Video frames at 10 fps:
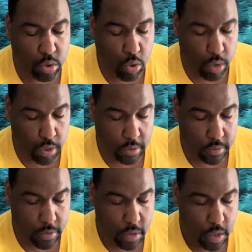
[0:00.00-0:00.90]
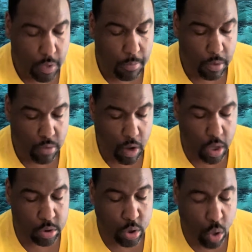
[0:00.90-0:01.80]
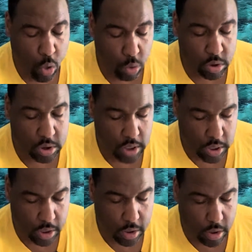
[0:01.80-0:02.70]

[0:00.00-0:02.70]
door. McCraw told Senate